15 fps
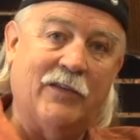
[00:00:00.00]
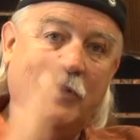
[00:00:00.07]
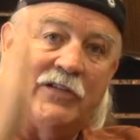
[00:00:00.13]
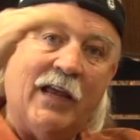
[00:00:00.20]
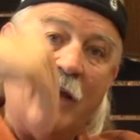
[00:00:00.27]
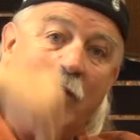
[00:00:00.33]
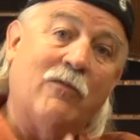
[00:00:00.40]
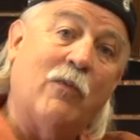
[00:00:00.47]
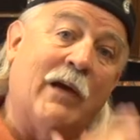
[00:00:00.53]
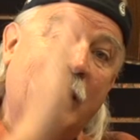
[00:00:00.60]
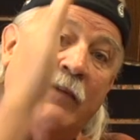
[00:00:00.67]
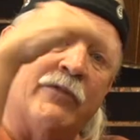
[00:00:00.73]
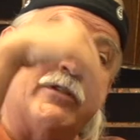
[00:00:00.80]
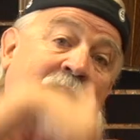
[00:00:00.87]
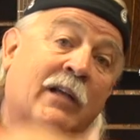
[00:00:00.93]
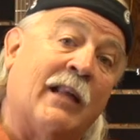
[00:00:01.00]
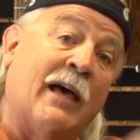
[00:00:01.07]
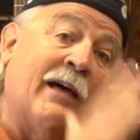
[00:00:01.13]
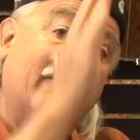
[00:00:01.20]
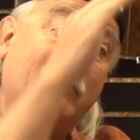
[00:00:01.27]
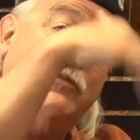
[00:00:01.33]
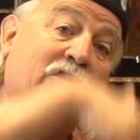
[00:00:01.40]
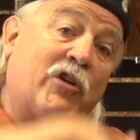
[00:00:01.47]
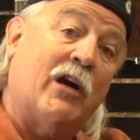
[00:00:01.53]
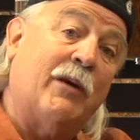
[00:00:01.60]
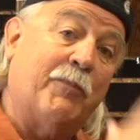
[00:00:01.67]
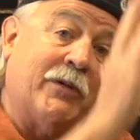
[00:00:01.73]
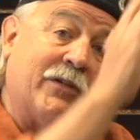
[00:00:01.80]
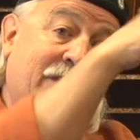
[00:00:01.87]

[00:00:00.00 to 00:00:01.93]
the sound wave is a lot sharper